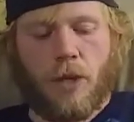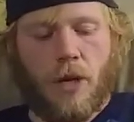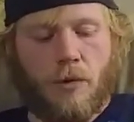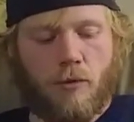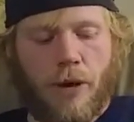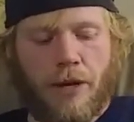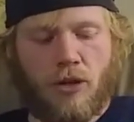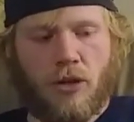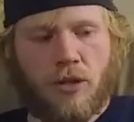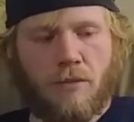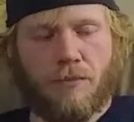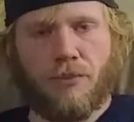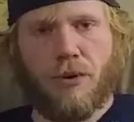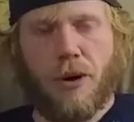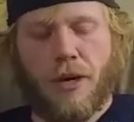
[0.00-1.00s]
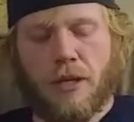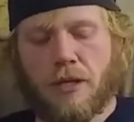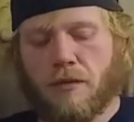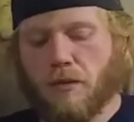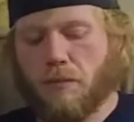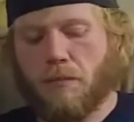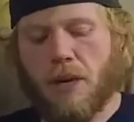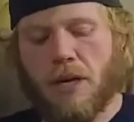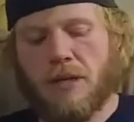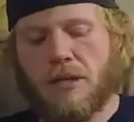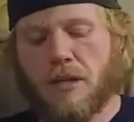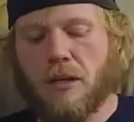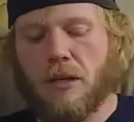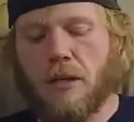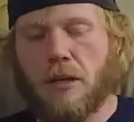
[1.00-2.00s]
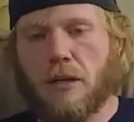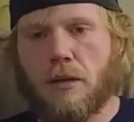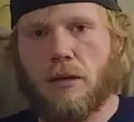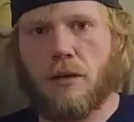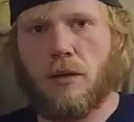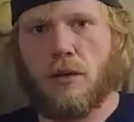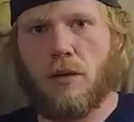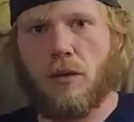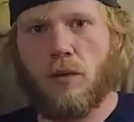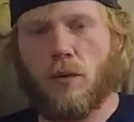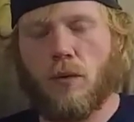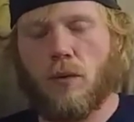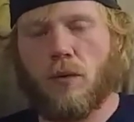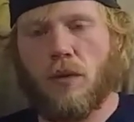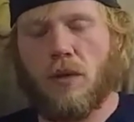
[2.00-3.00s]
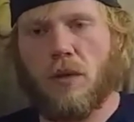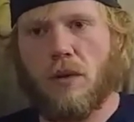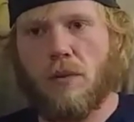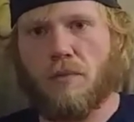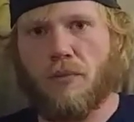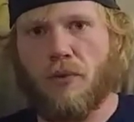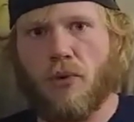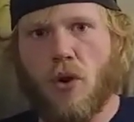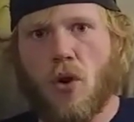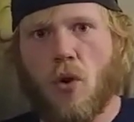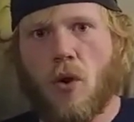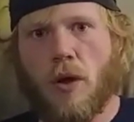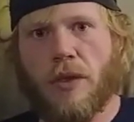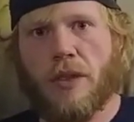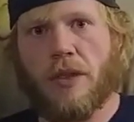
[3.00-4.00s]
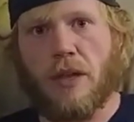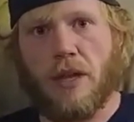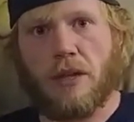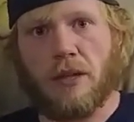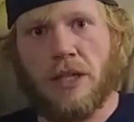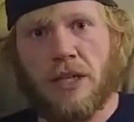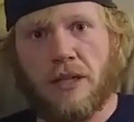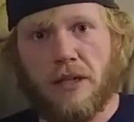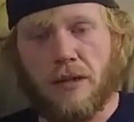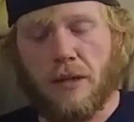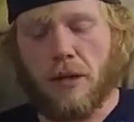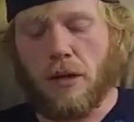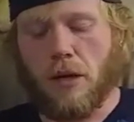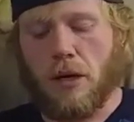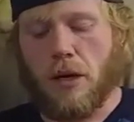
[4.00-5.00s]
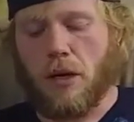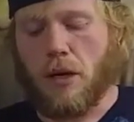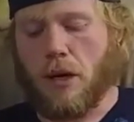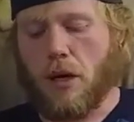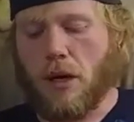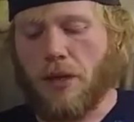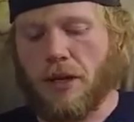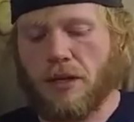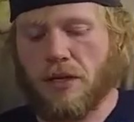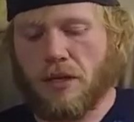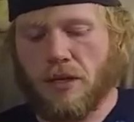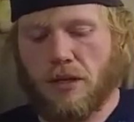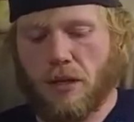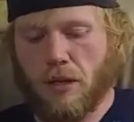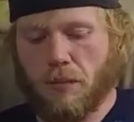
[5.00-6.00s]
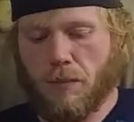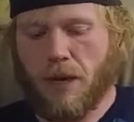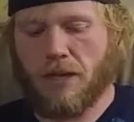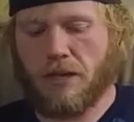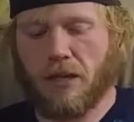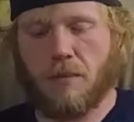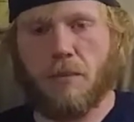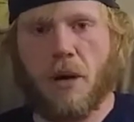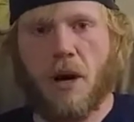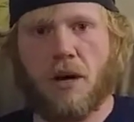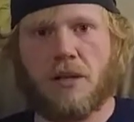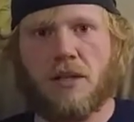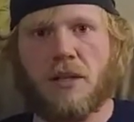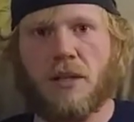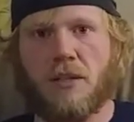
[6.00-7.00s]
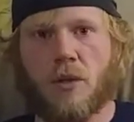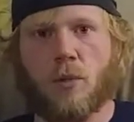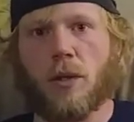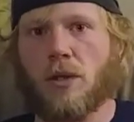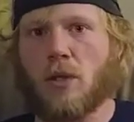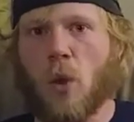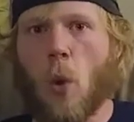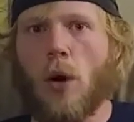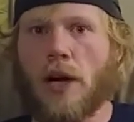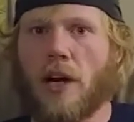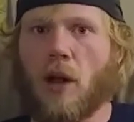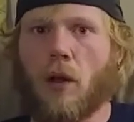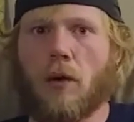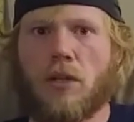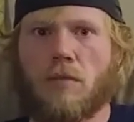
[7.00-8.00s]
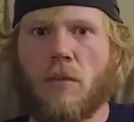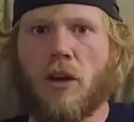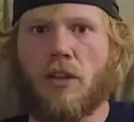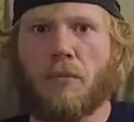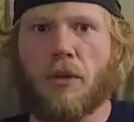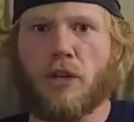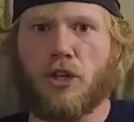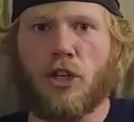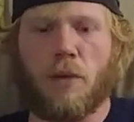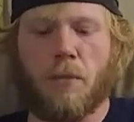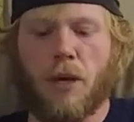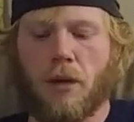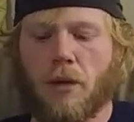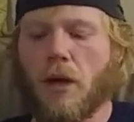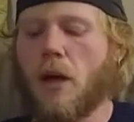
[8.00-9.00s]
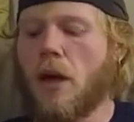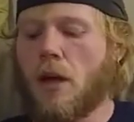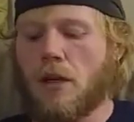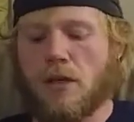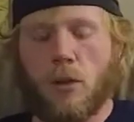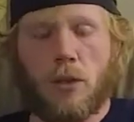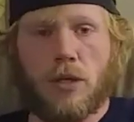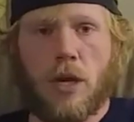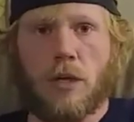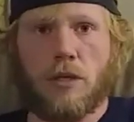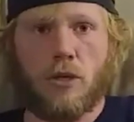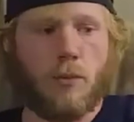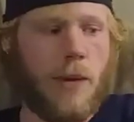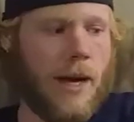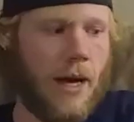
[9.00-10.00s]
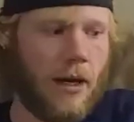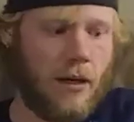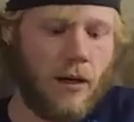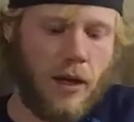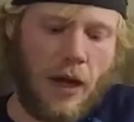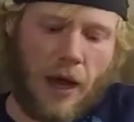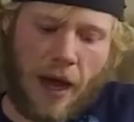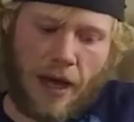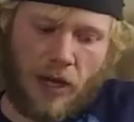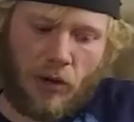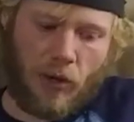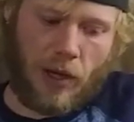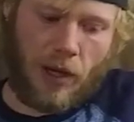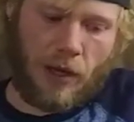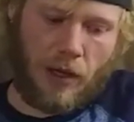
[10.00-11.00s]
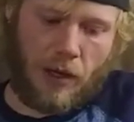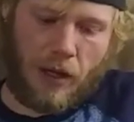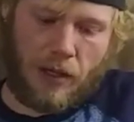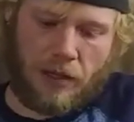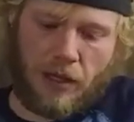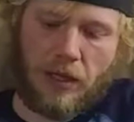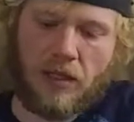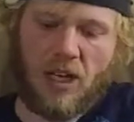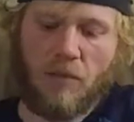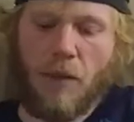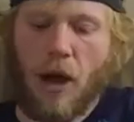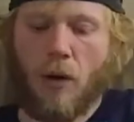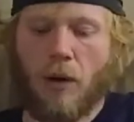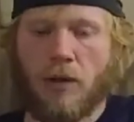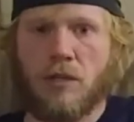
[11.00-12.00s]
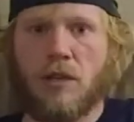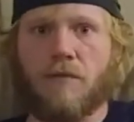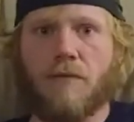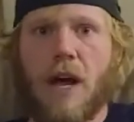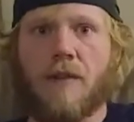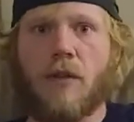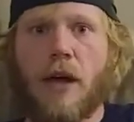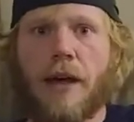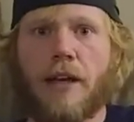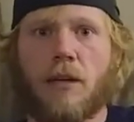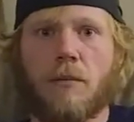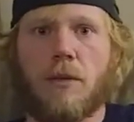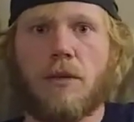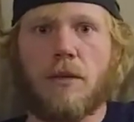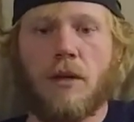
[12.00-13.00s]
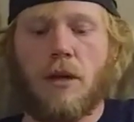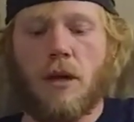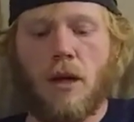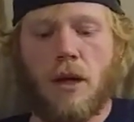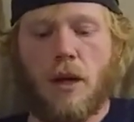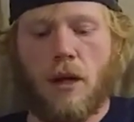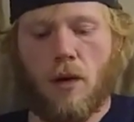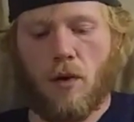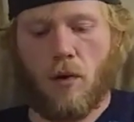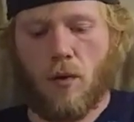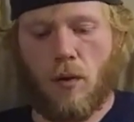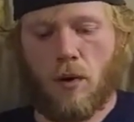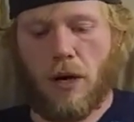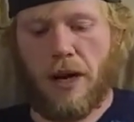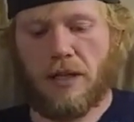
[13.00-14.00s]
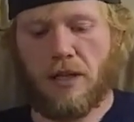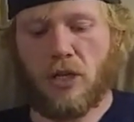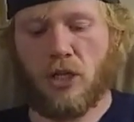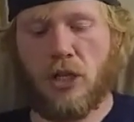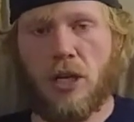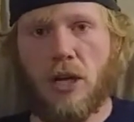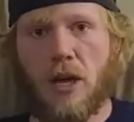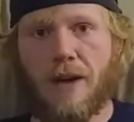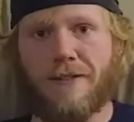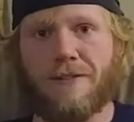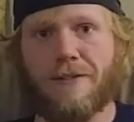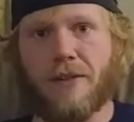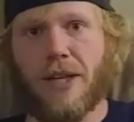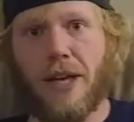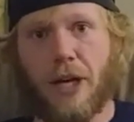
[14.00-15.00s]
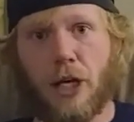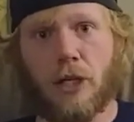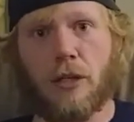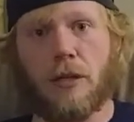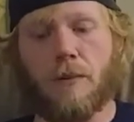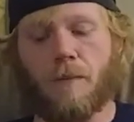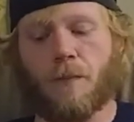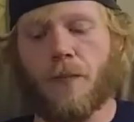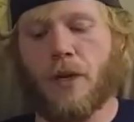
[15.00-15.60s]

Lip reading: It ranges in price from basic to the pro and then the elite. This is the basic box and it's only $20 a month plus shipping. So it's not too bad, and you get a decent amount of survival items or SHTF gear